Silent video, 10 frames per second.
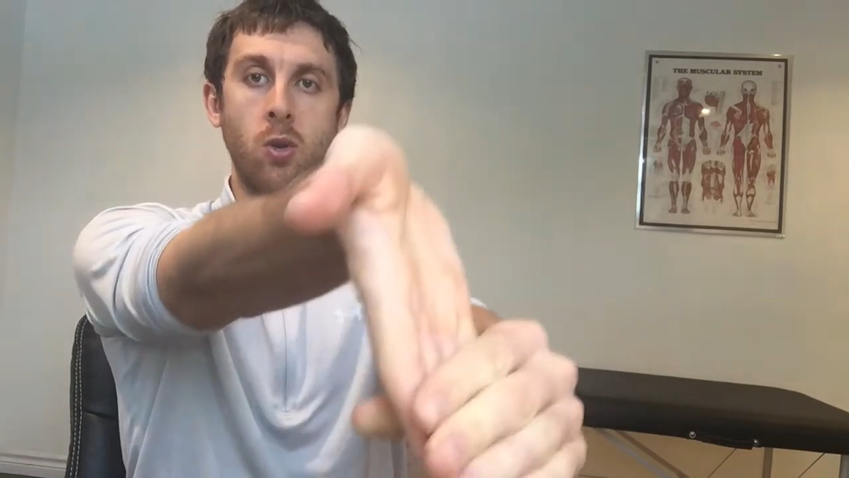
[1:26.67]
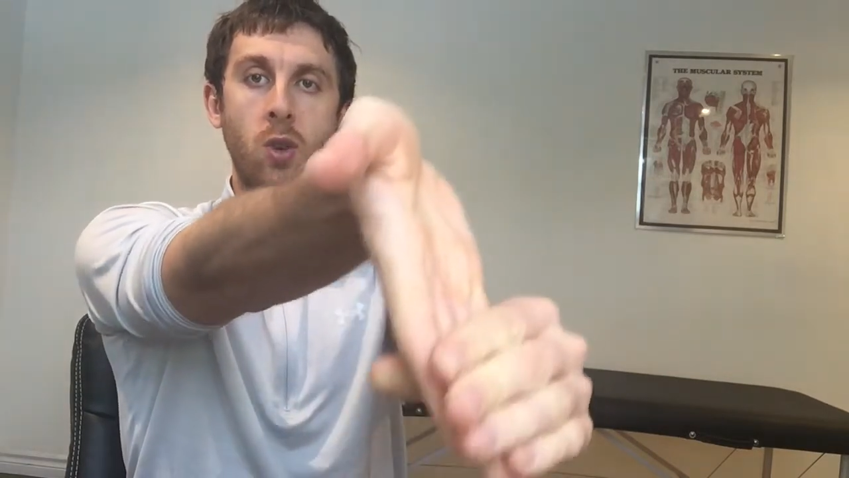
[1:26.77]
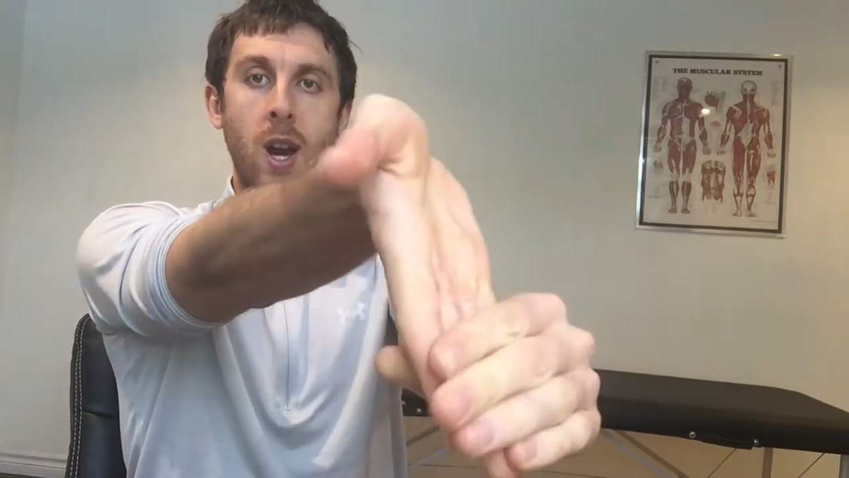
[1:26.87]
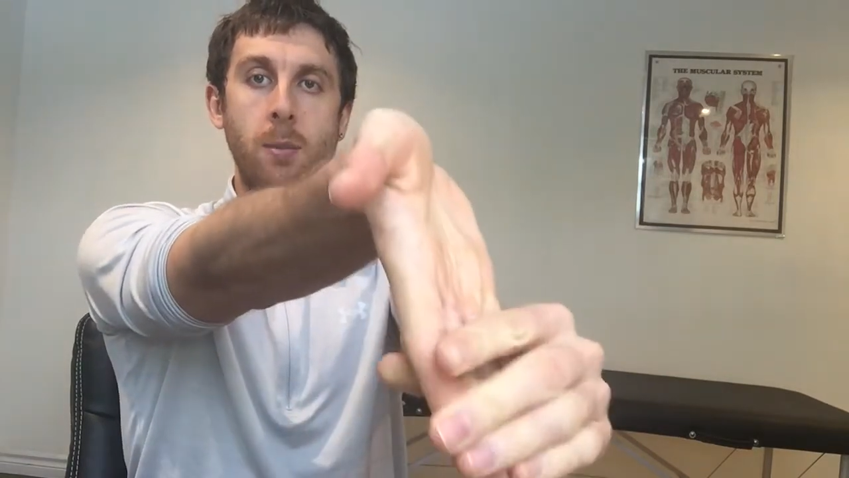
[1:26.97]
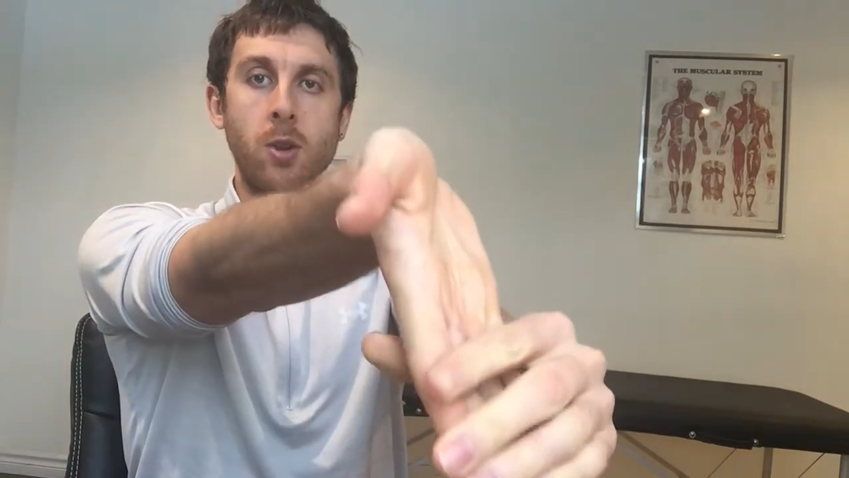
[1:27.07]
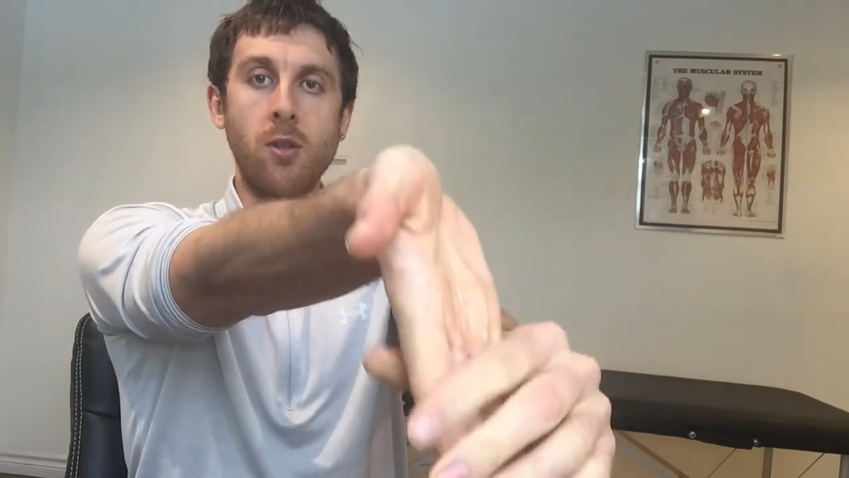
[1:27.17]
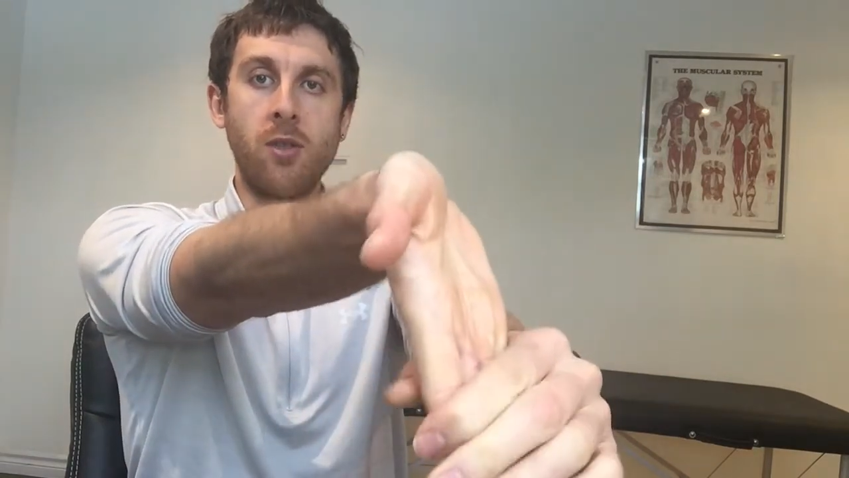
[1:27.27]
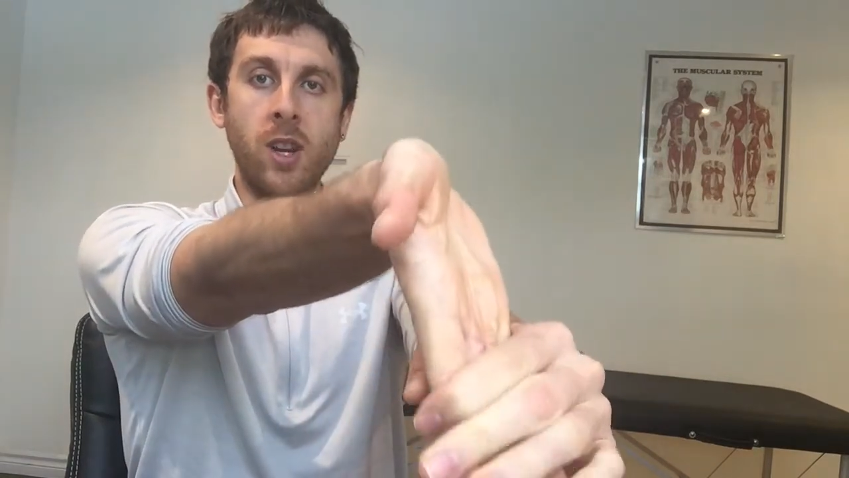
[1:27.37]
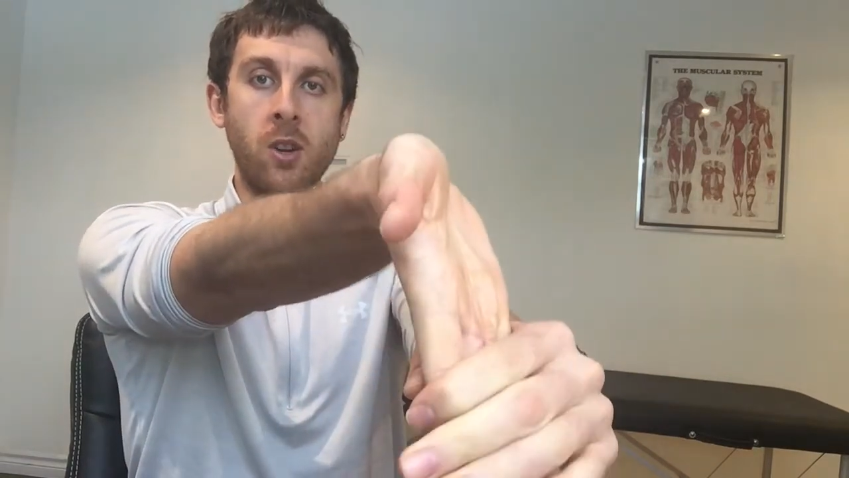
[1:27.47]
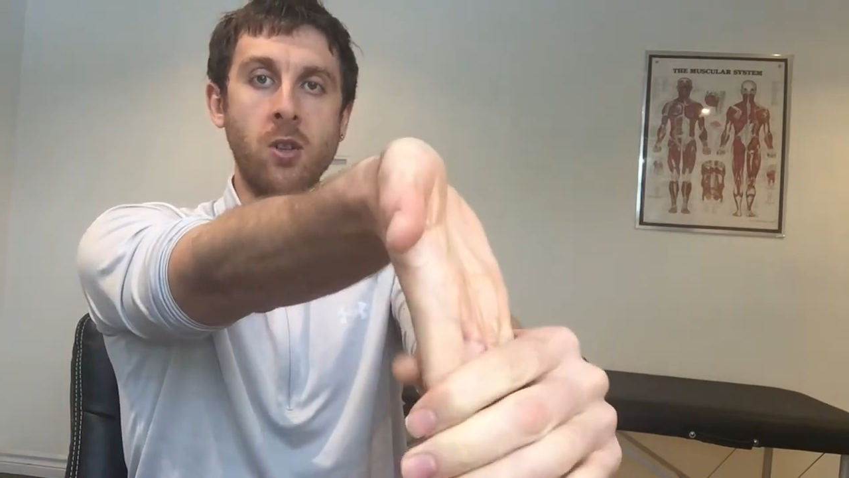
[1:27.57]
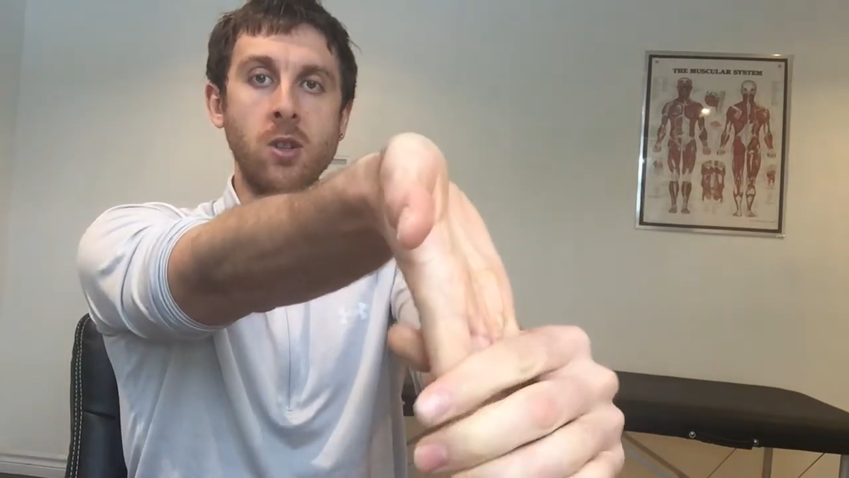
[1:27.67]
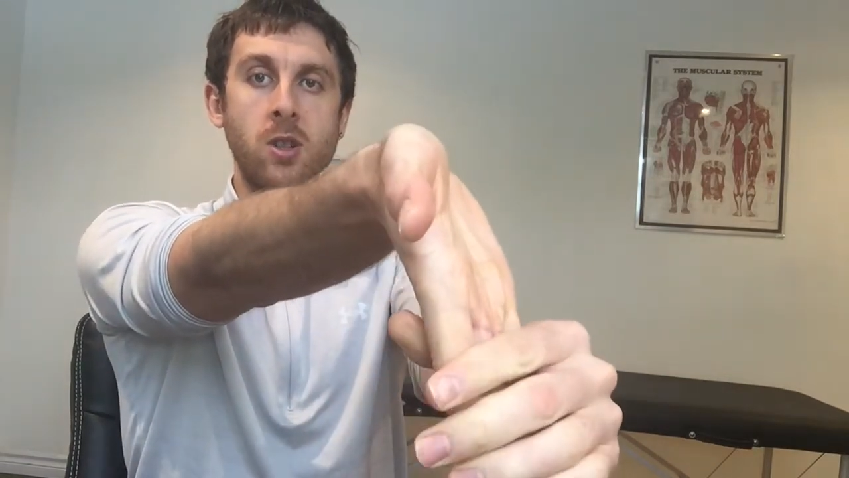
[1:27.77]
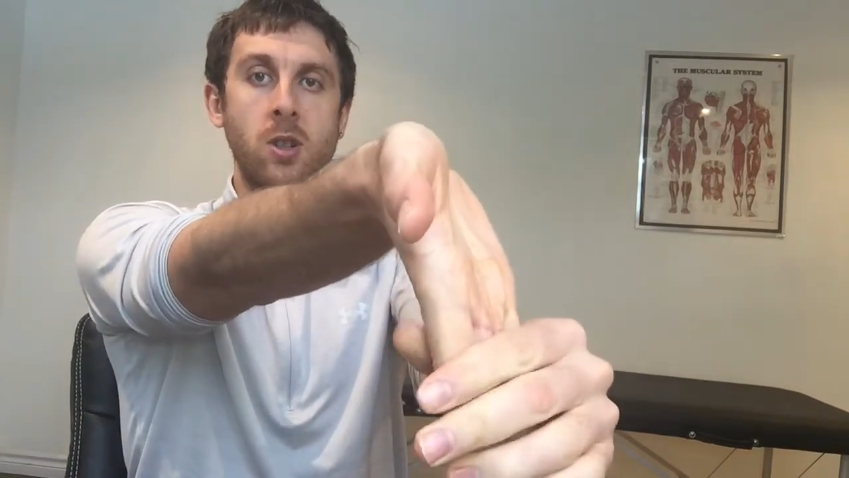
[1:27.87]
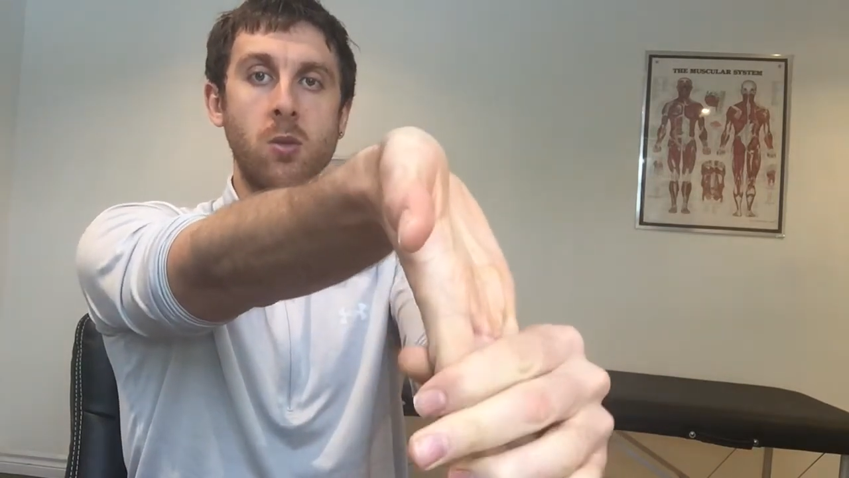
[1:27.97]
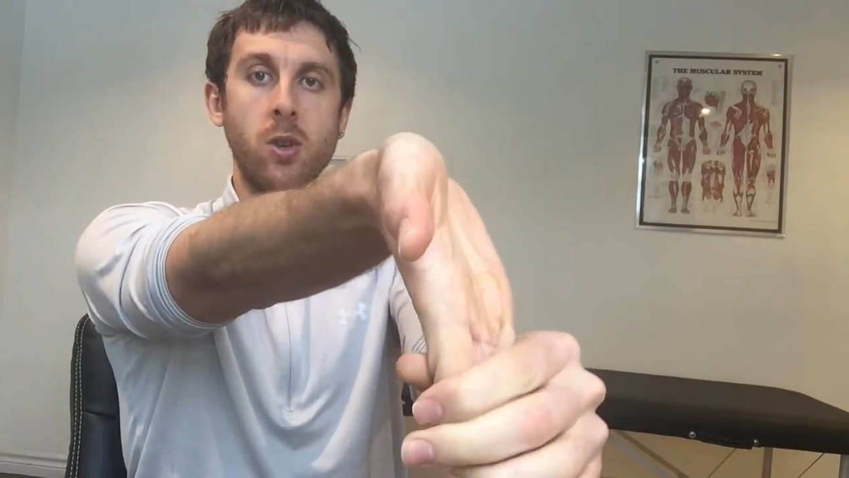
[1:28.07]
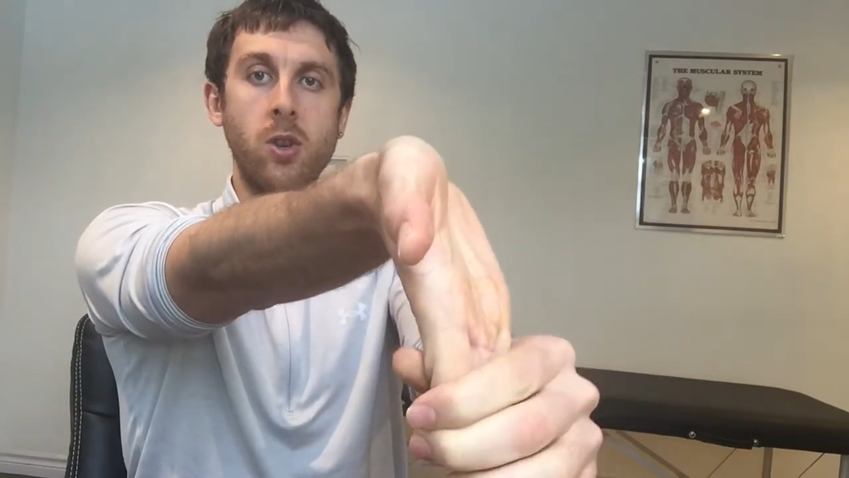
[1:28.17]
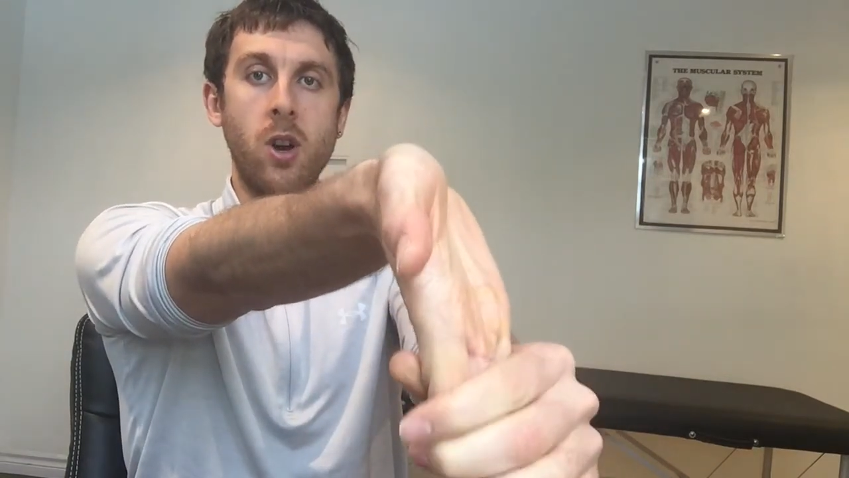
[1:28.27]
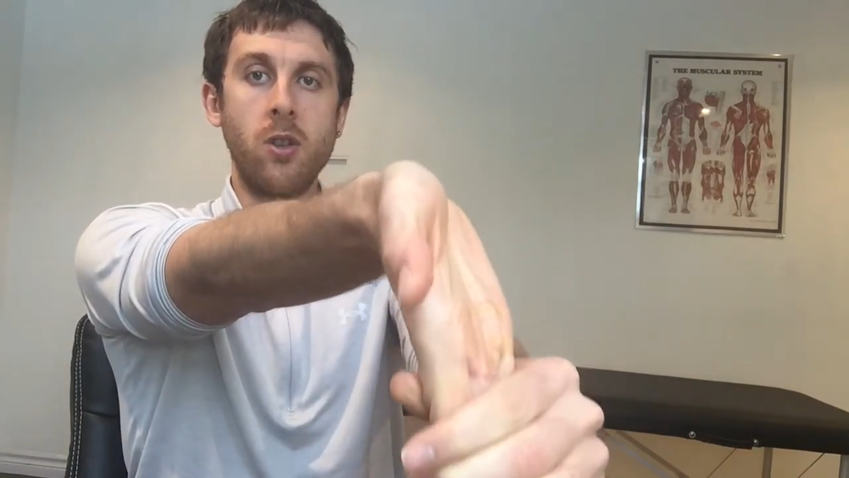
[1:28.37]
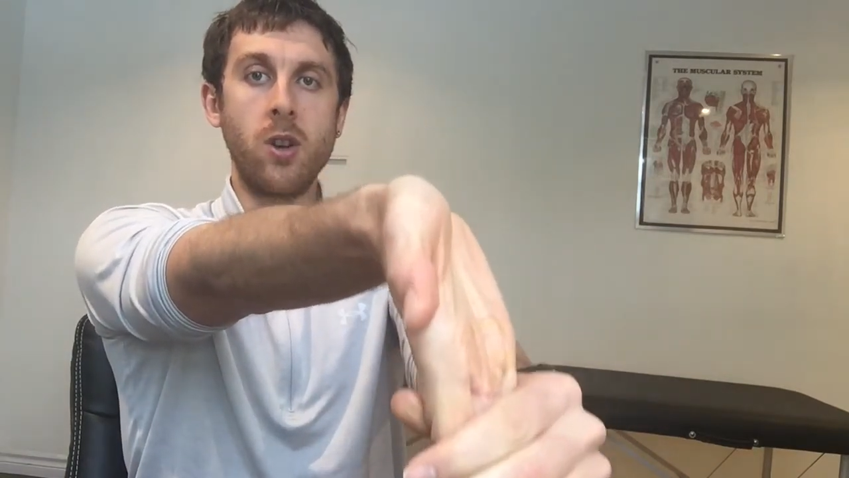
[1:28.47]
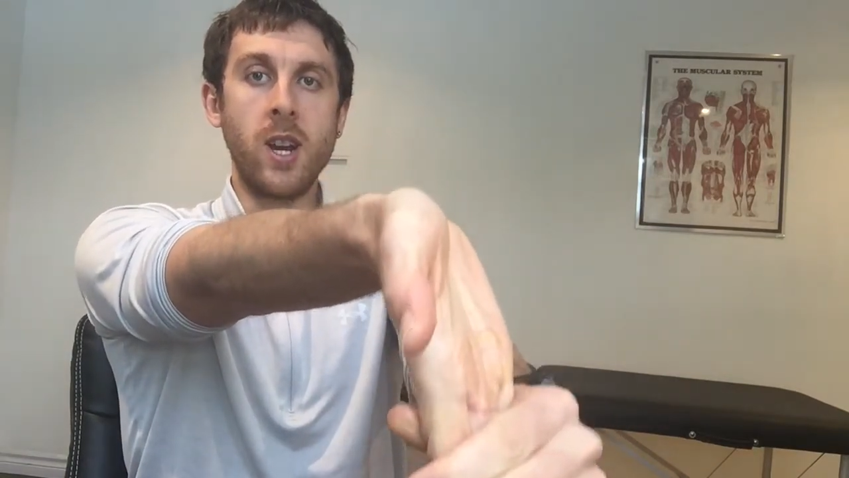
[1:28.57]
grab your fingers with your
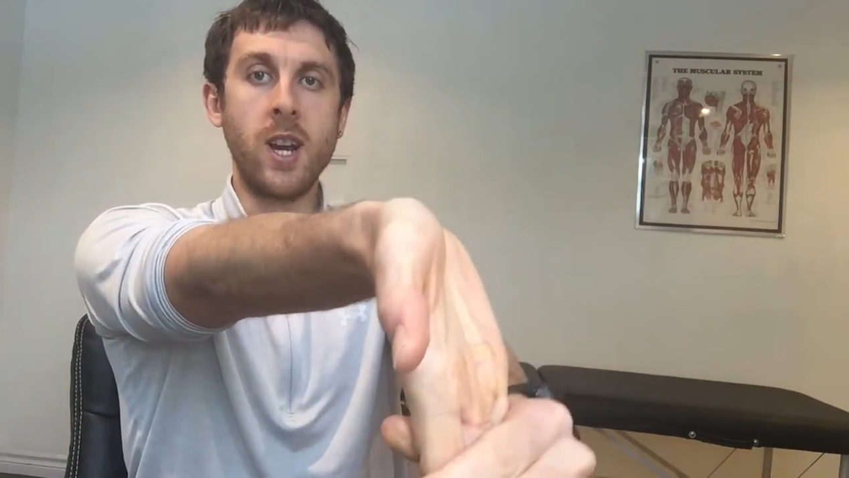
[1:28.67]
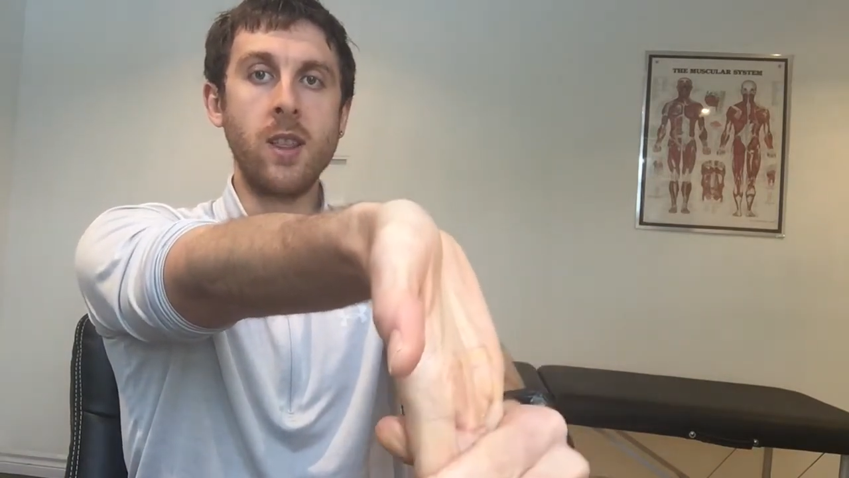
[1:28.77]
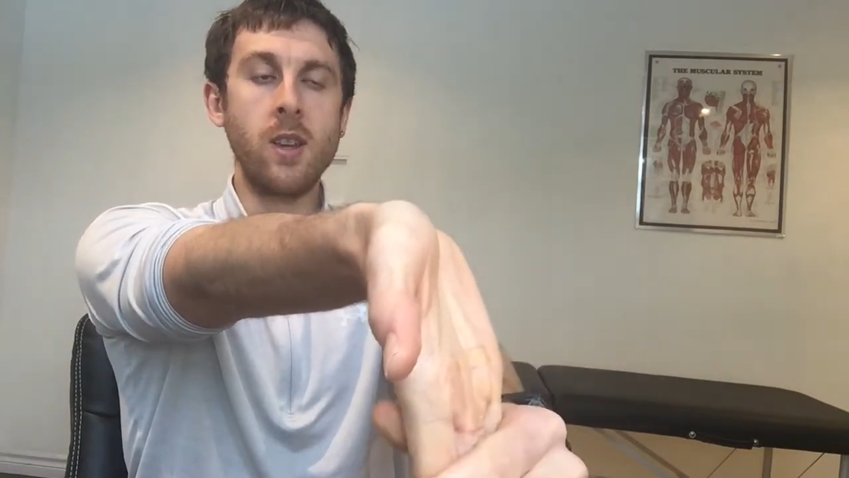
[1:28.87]
other hand,